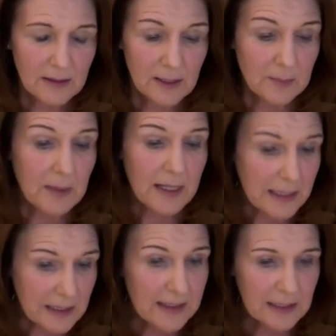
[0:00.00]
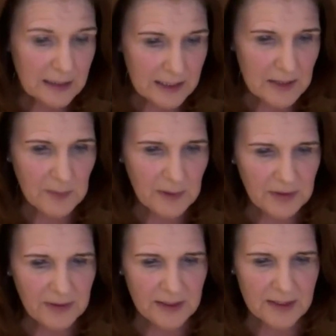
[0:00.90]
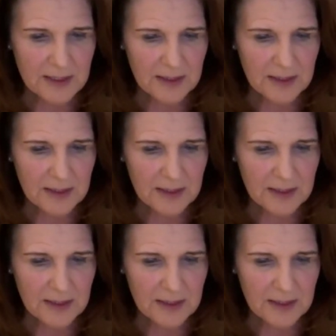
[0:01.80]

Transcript: in my clinical experience,